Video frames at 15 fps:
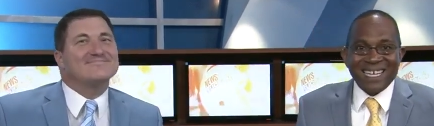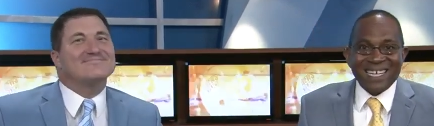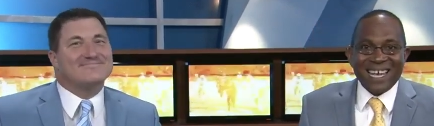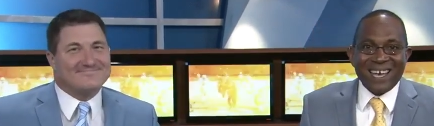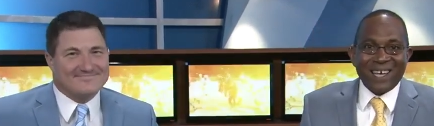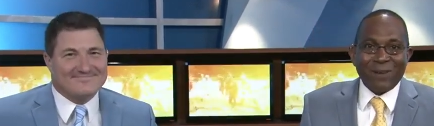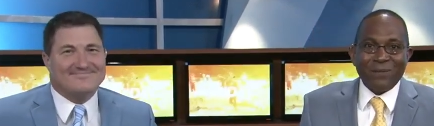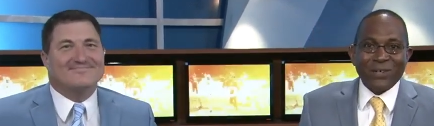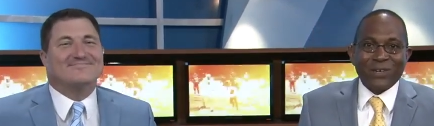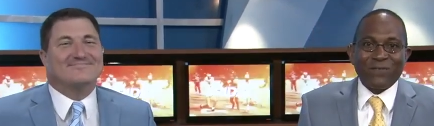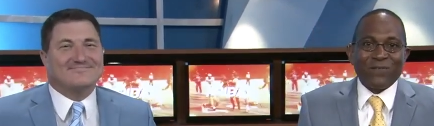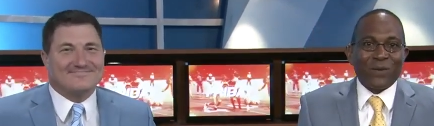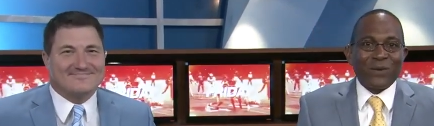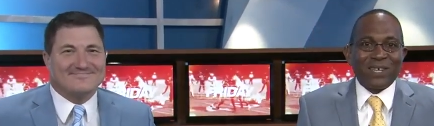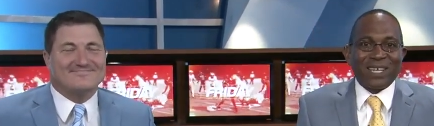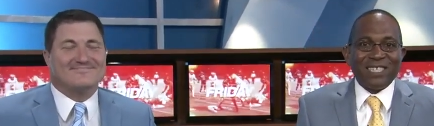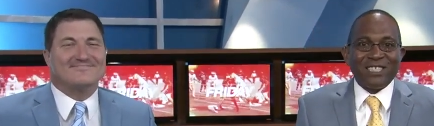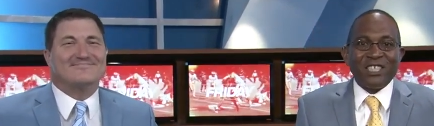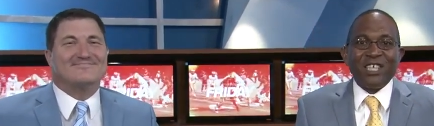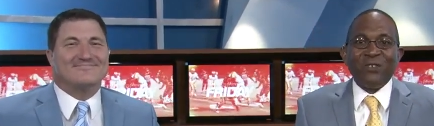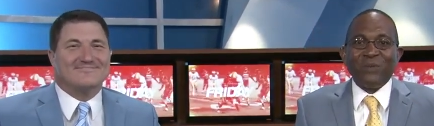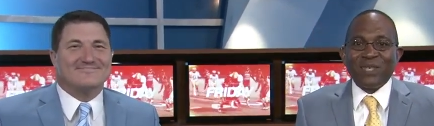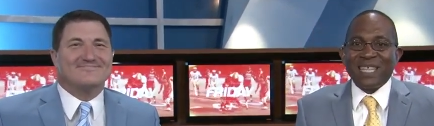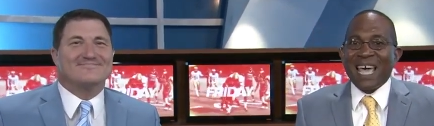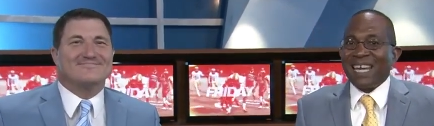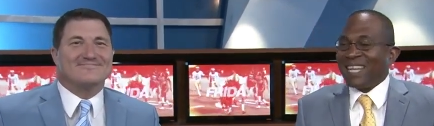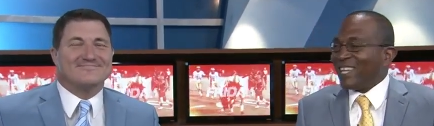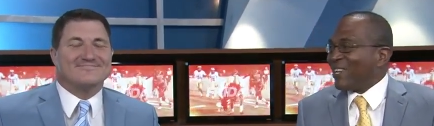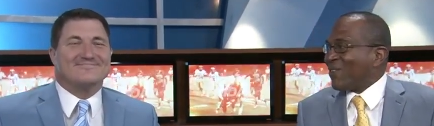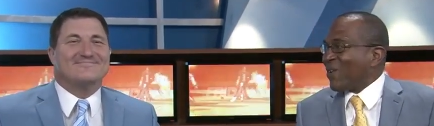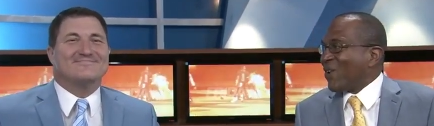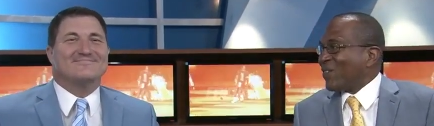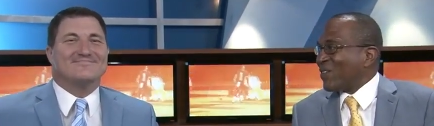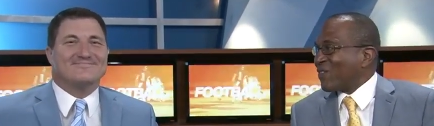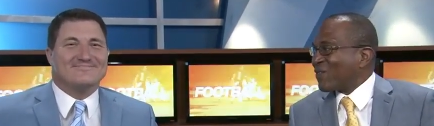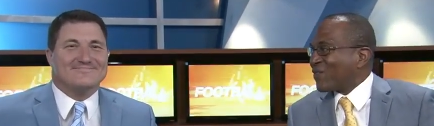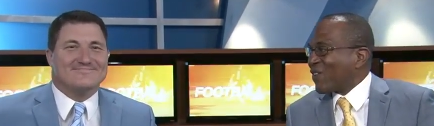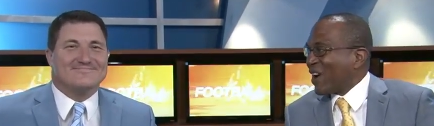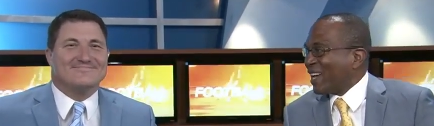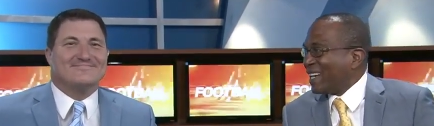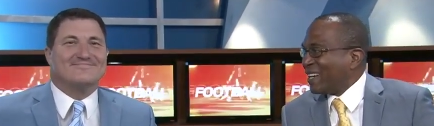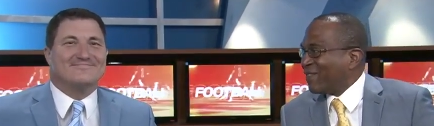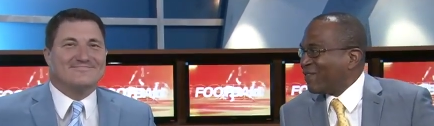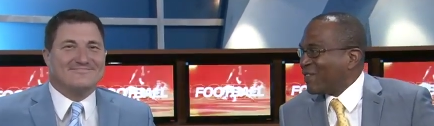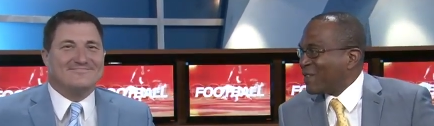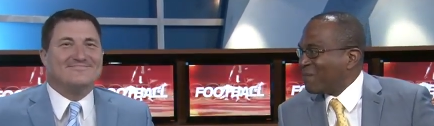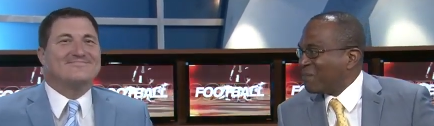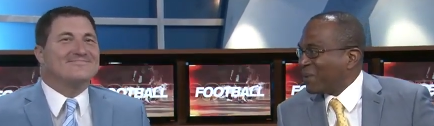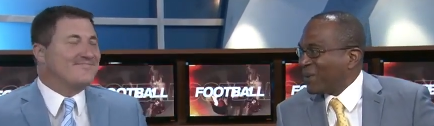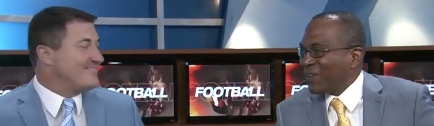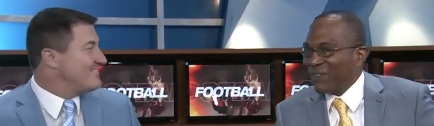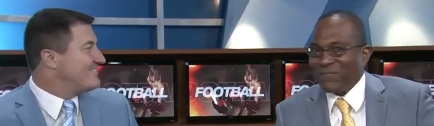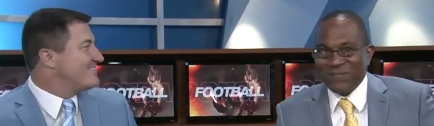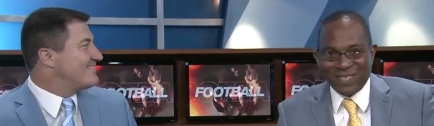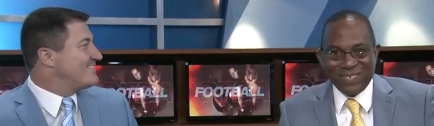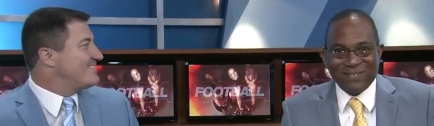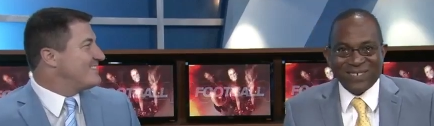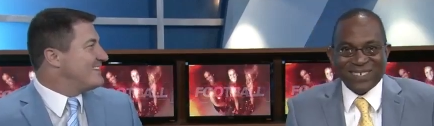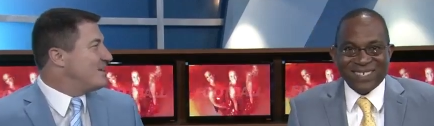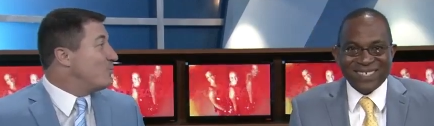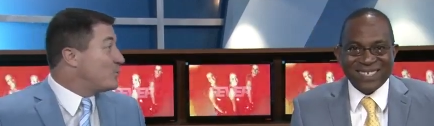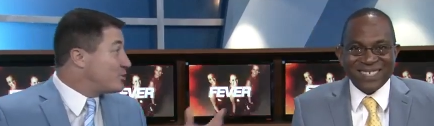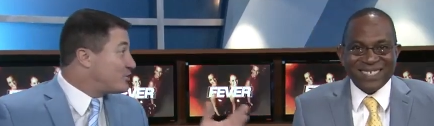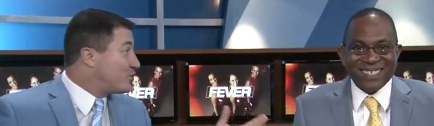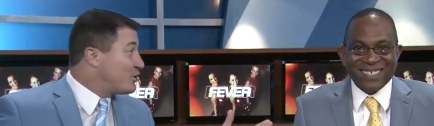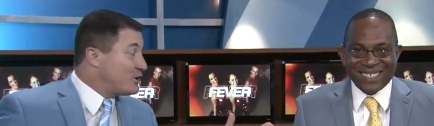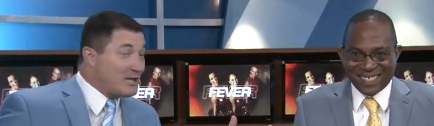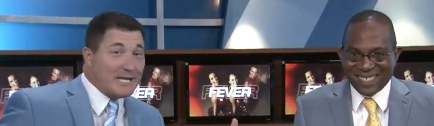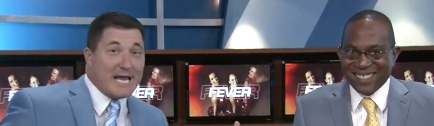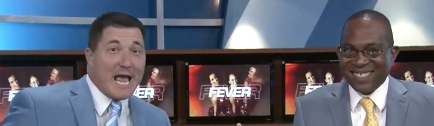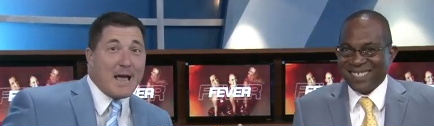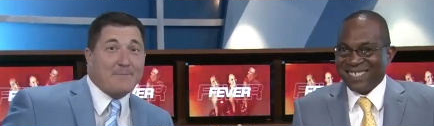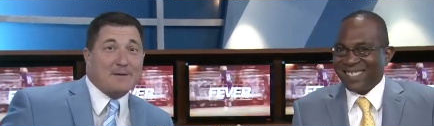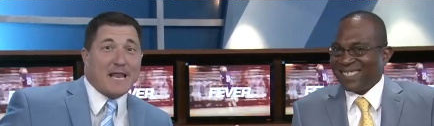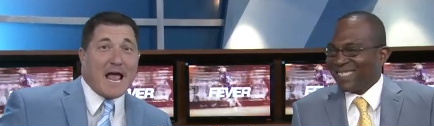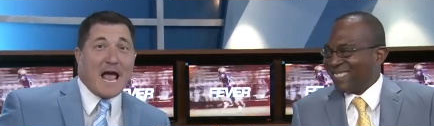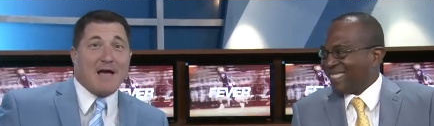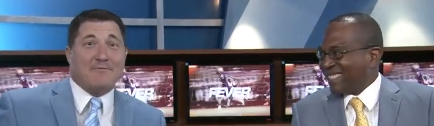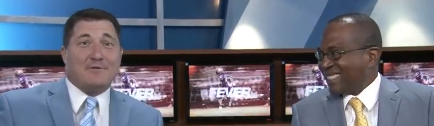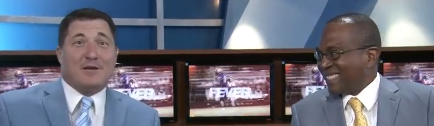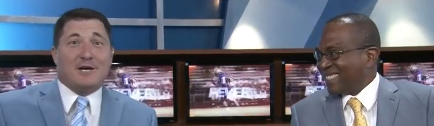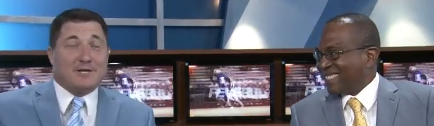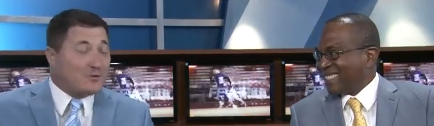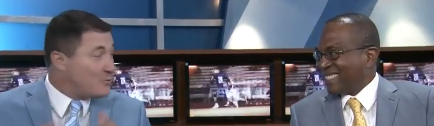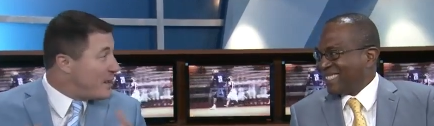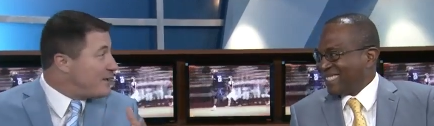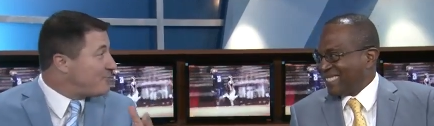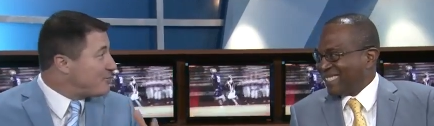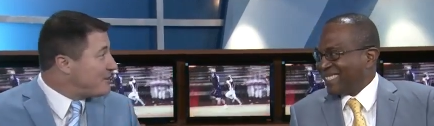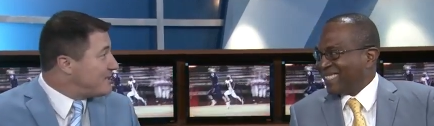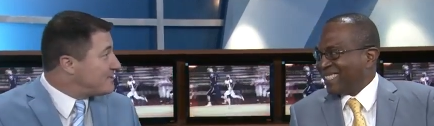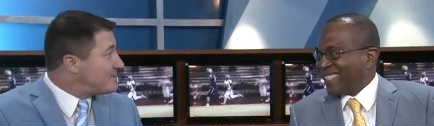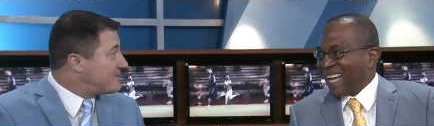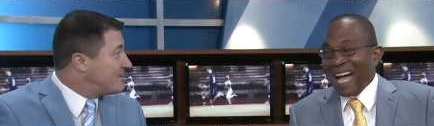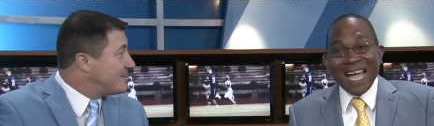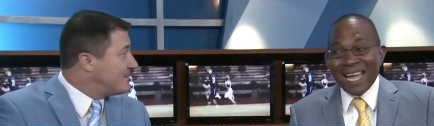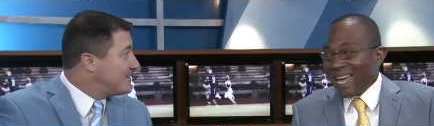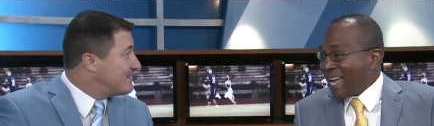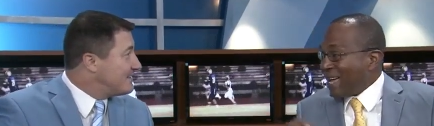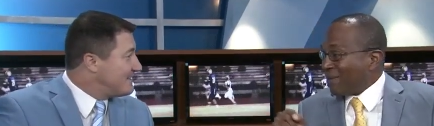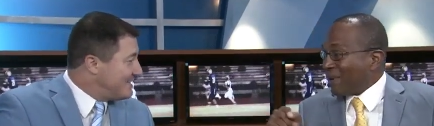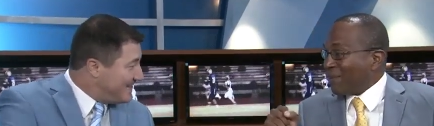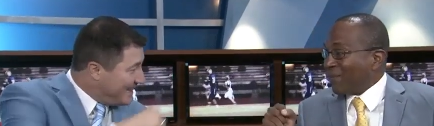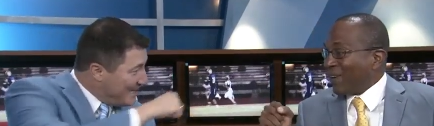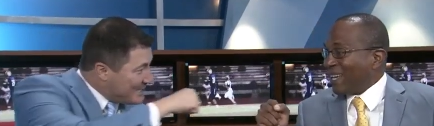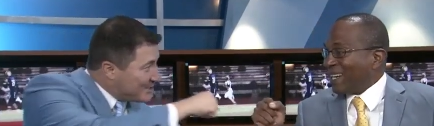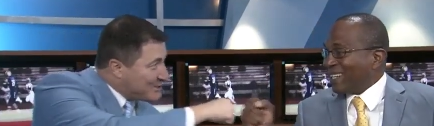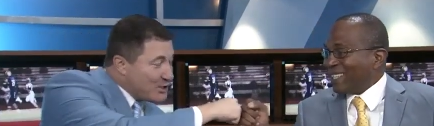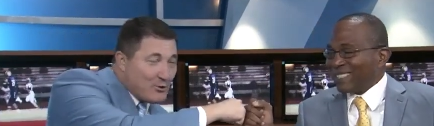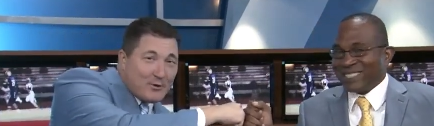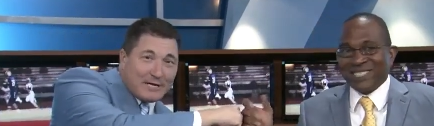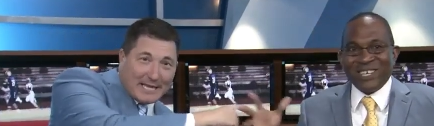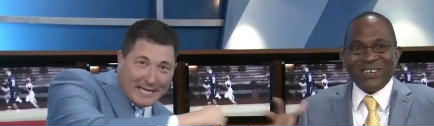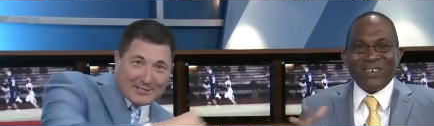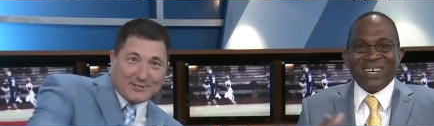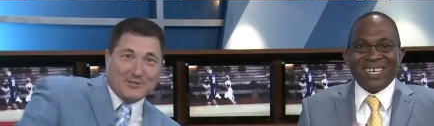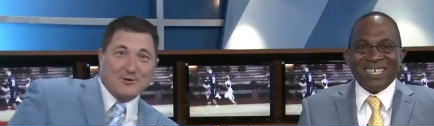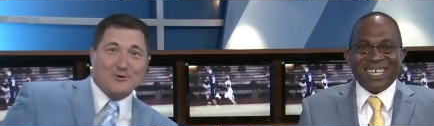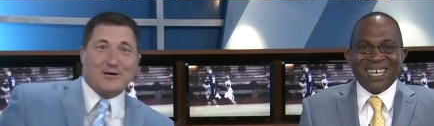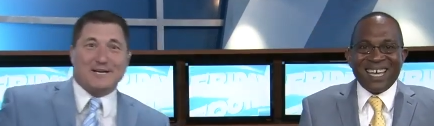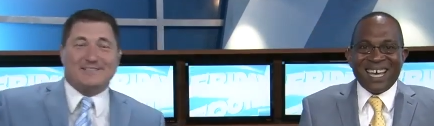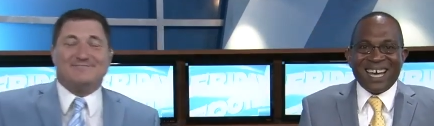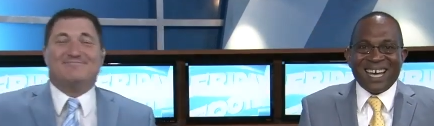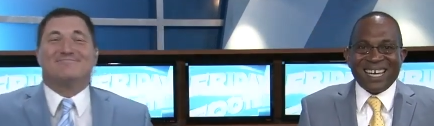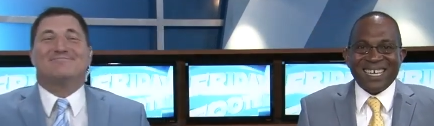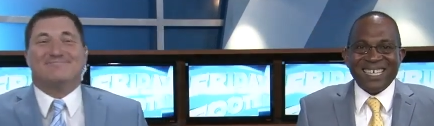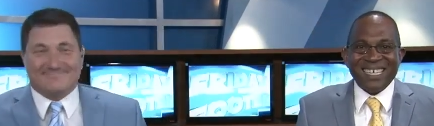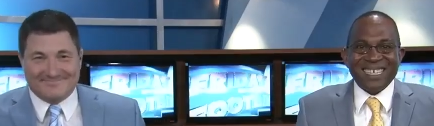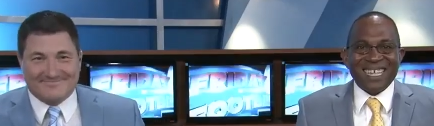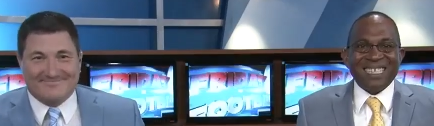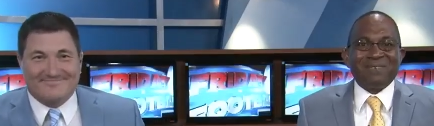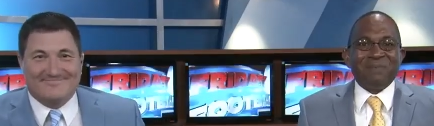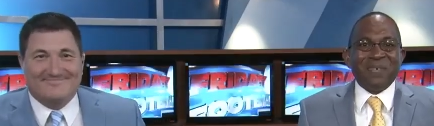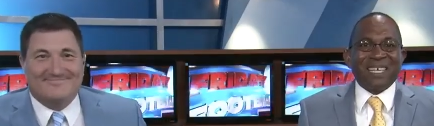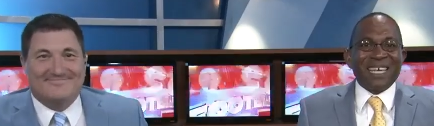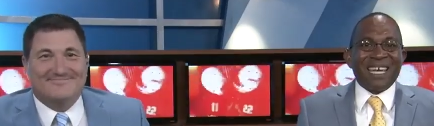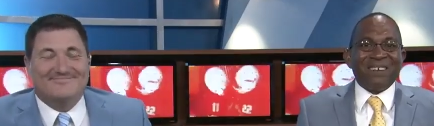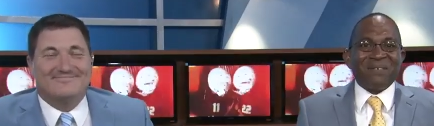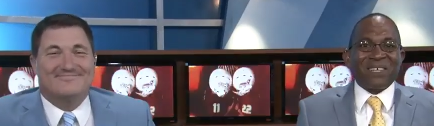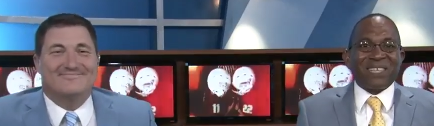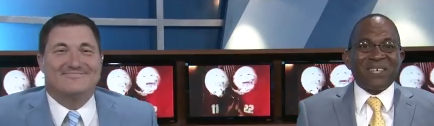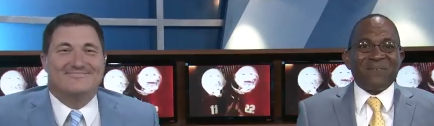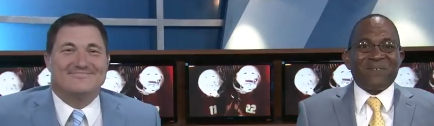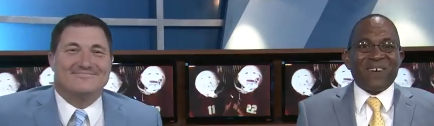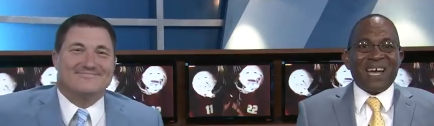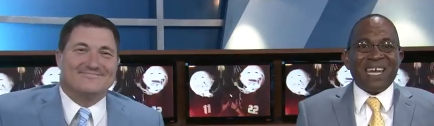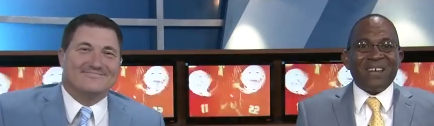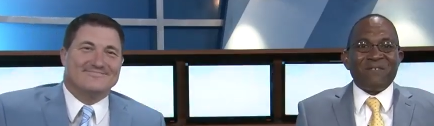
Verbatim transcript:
Speaker 1: now, and I'm looking forward to continuing that here on the Friday Football Fever.
Speaker 2: And we're certainly happy to have you. Are you ready for this? I am. I'm ready. Let's, Let's do it. Do Let's it. do it. Yeah.
Speaker 1: Let's begin with the Friday